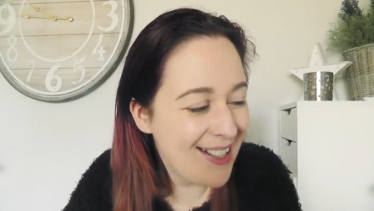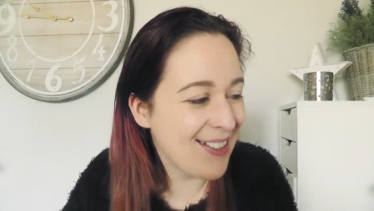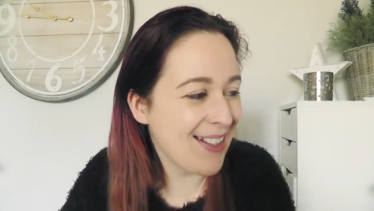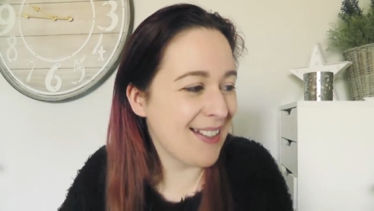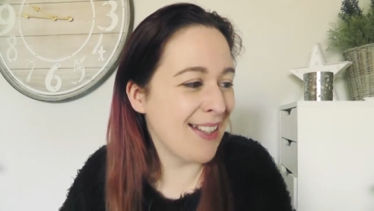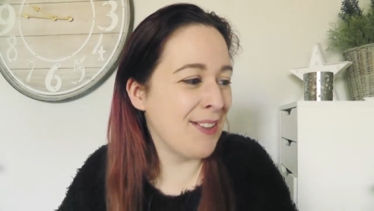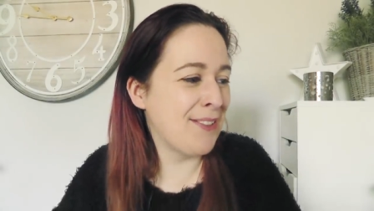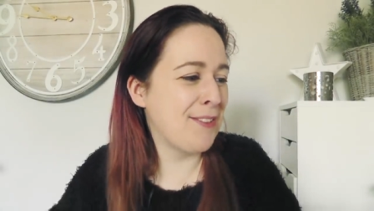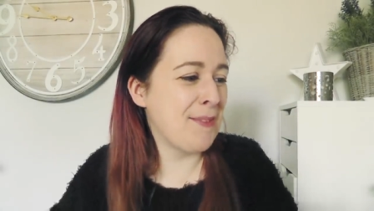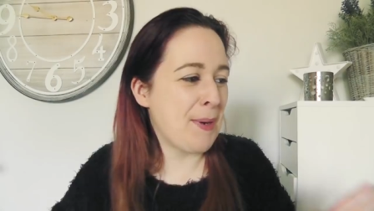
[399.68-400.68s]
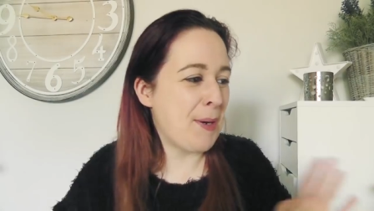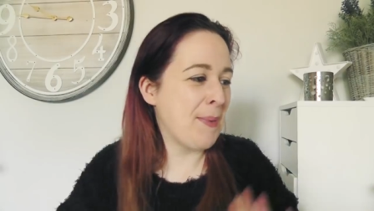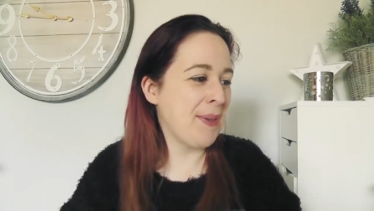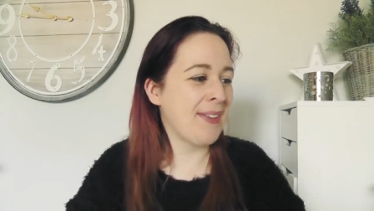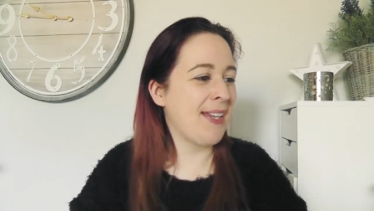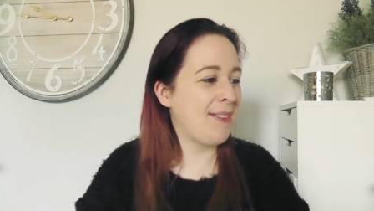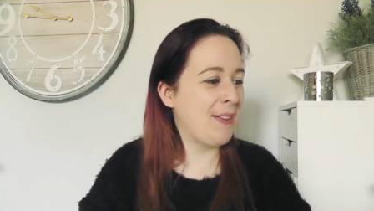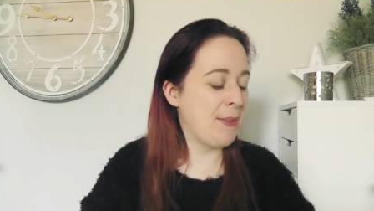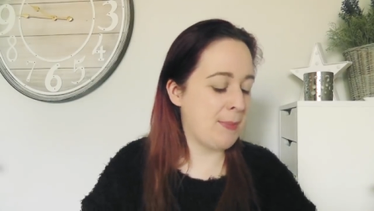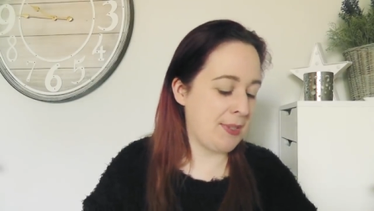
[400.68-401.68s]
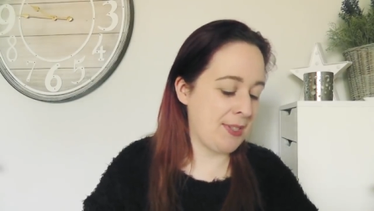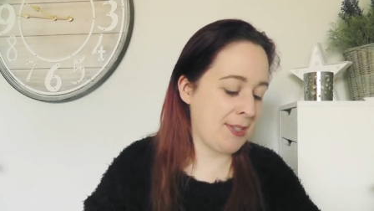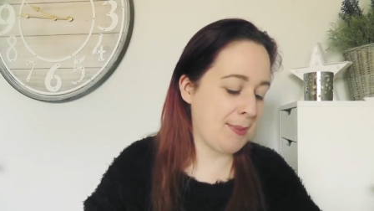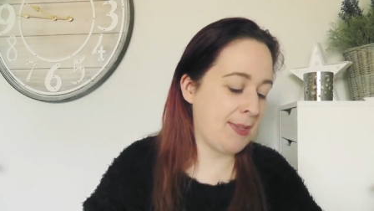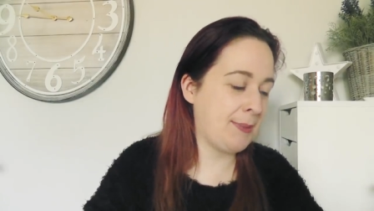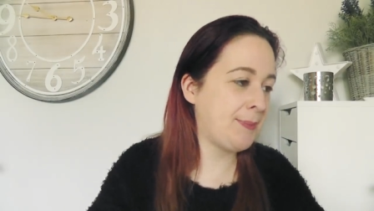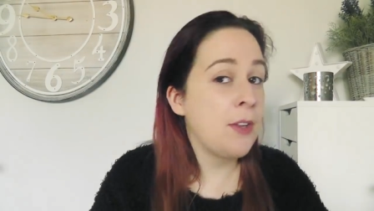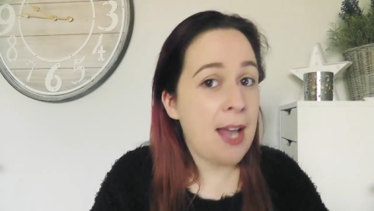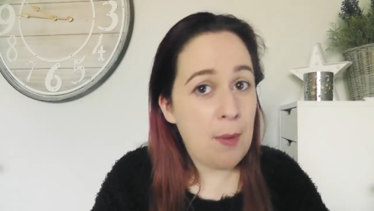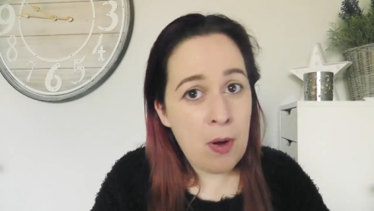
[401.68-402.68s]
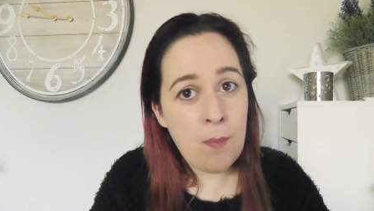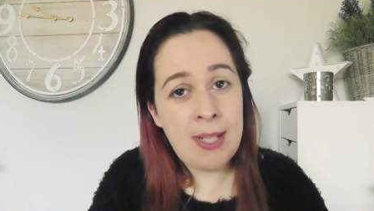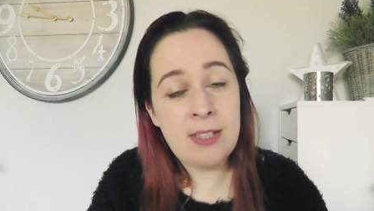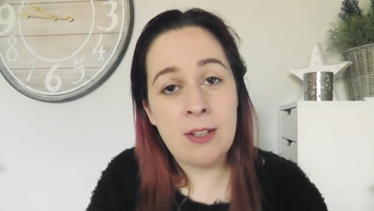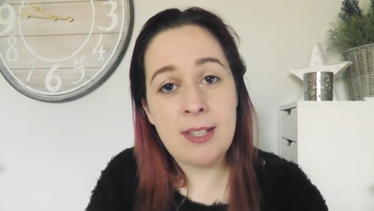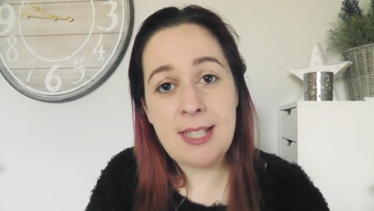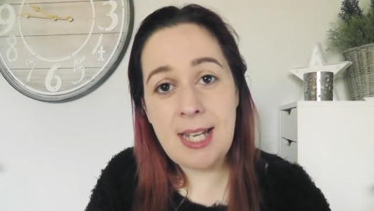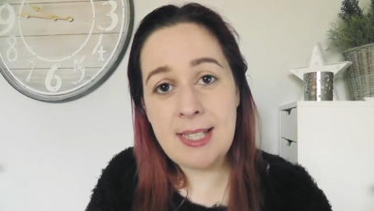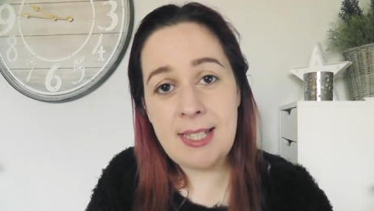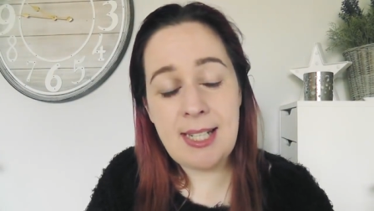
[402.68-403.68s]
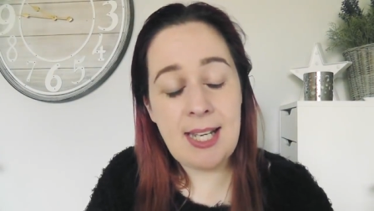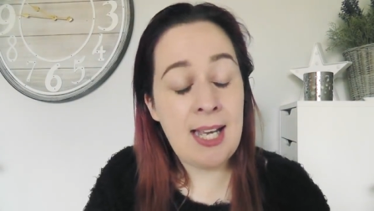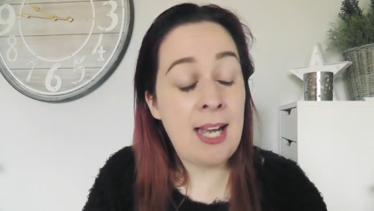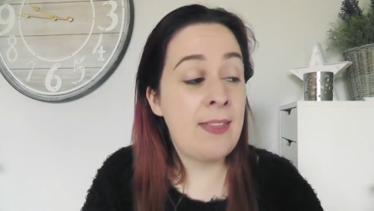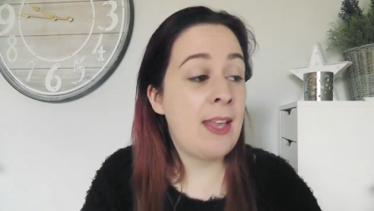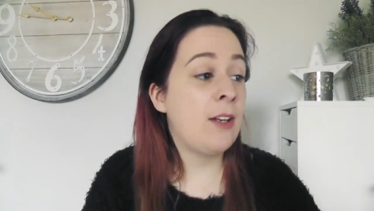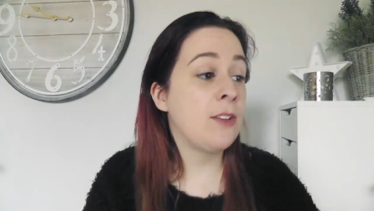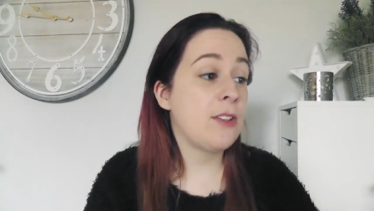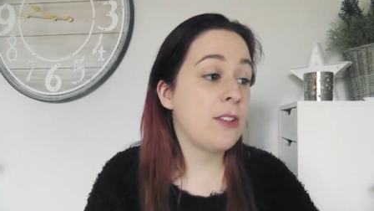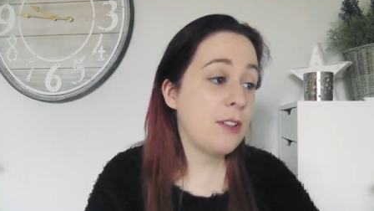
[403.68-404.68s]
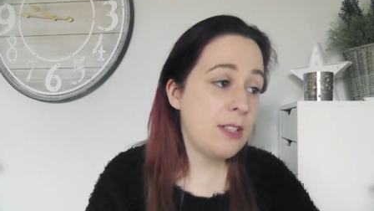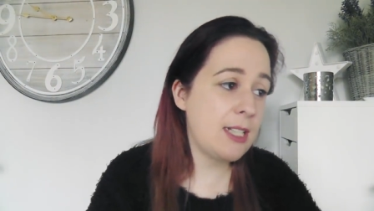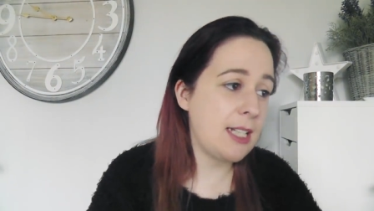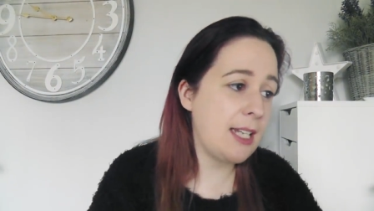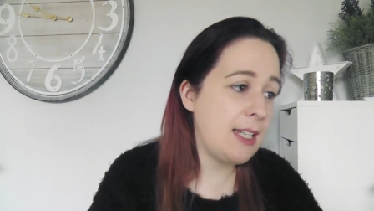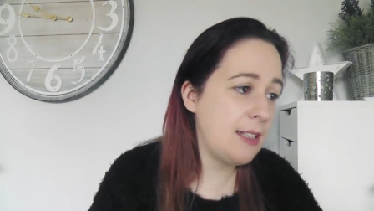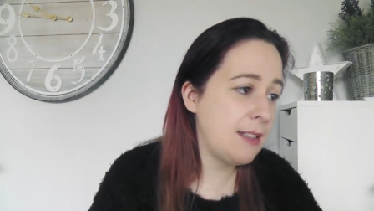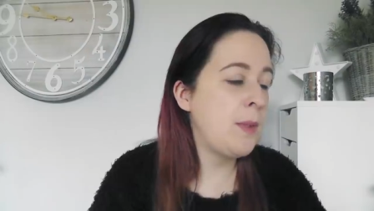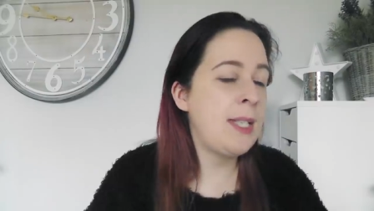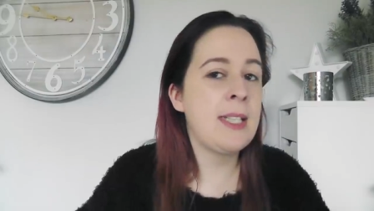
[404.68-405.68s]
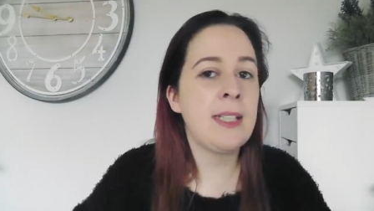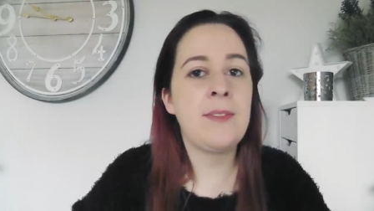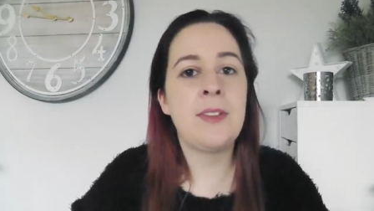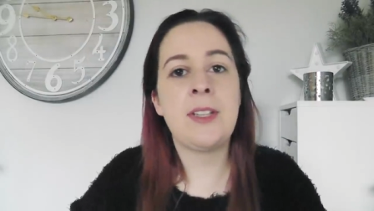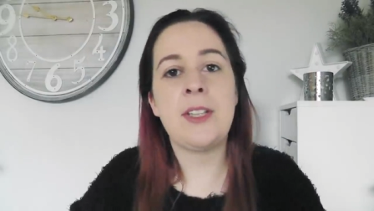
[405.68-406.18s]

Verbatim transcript: So there's a little football boot there on the board as well. So that one went on Saturday, and then on Sunday we delivered